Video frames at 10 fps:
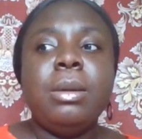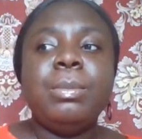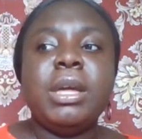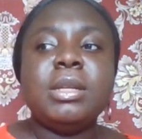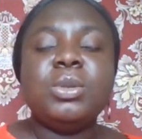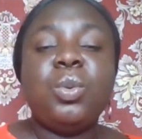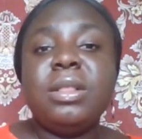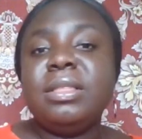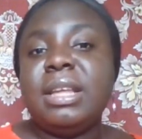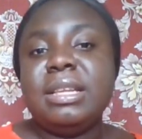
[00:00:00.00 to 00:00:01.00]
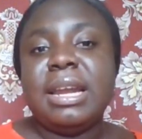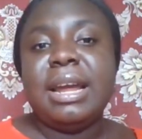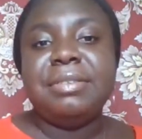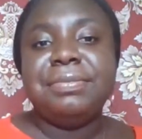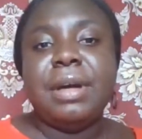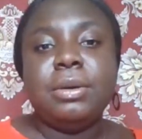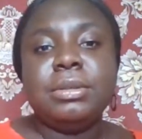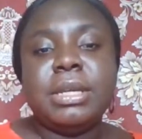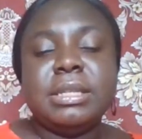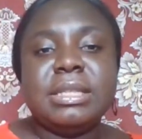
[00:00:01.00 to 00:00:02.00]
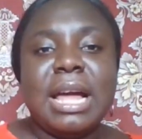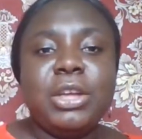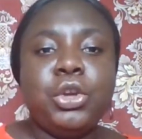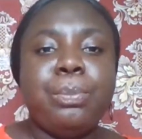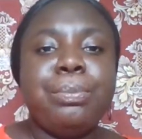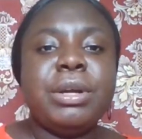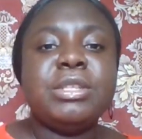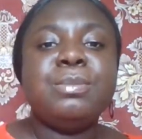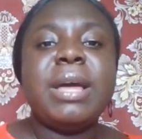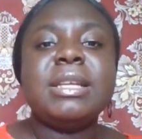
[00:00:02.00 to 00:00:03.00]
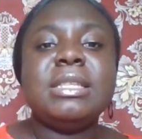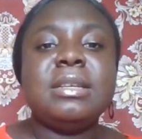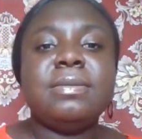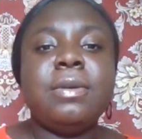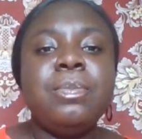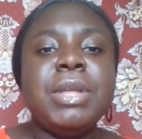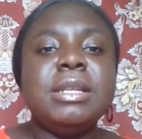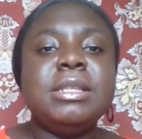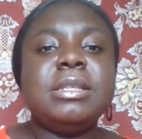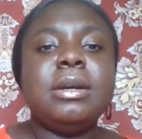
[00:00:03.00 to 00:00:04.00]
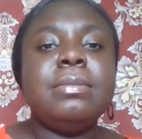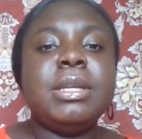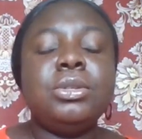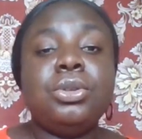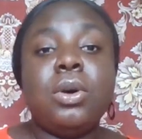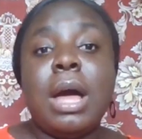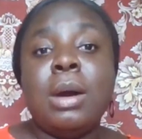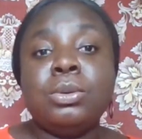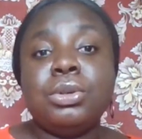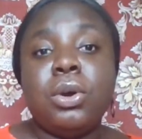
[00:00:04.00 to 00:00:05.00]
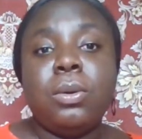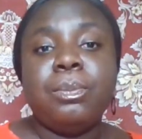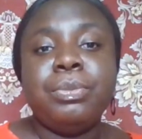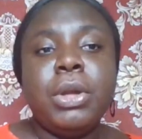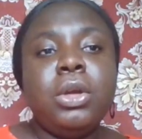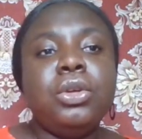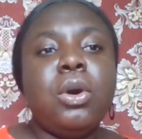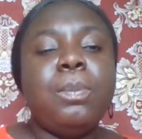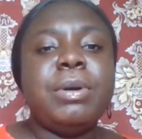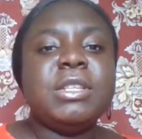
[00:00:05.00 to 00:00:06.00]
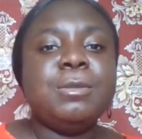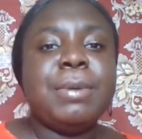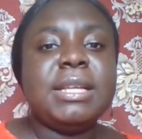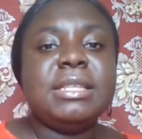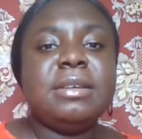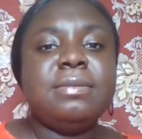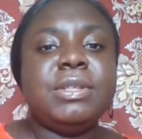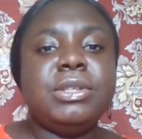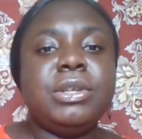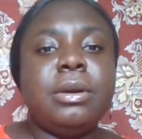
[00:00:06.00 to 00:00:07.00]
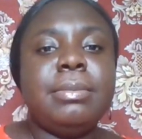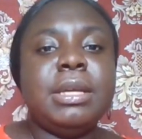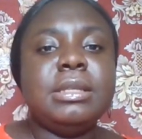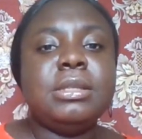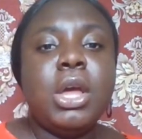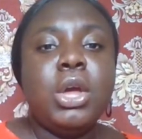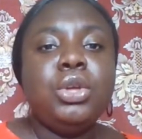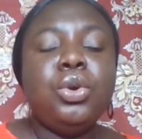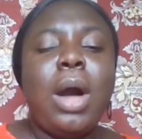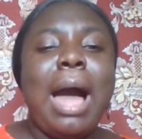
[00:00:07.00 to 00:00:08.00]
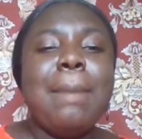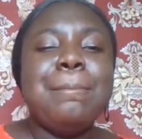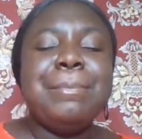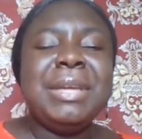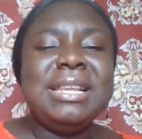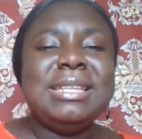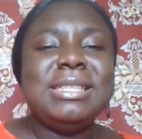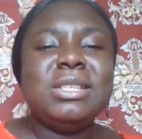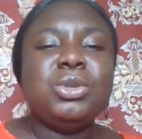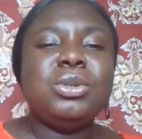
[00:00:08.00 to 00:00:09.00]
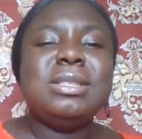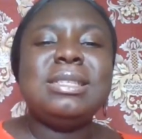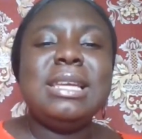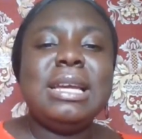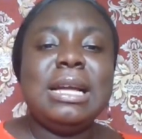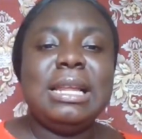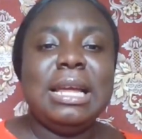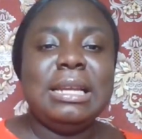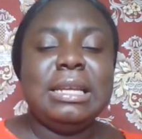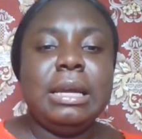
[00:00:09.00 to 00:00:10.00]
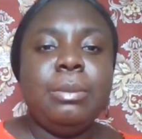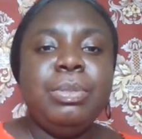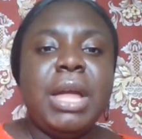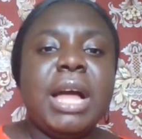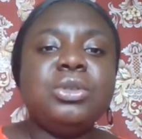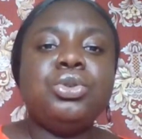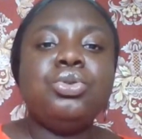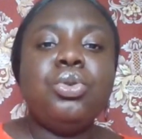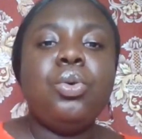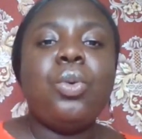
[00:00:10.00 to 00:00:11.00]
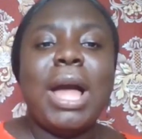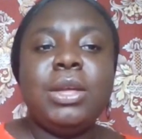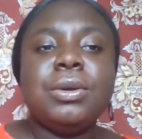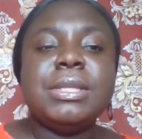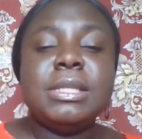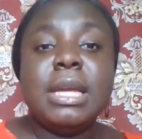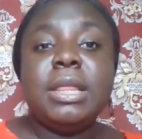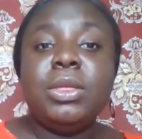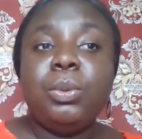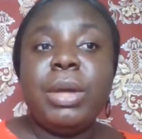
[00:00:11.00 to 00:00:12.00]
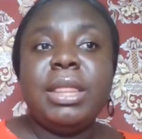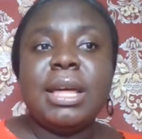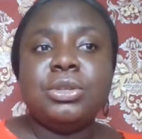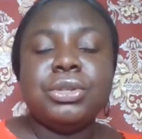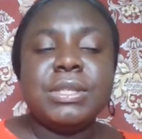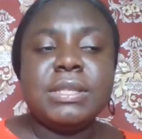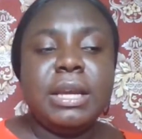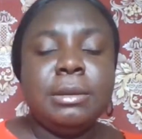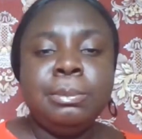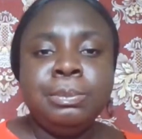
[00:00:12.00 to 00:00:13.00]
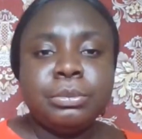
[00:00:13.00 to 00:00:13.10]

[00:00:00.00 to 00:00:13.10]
Because one thing that I found is that your perspective determines your outcome. Your perspective determines your ability to see clearly and to know why you're seeing the way that you're seeing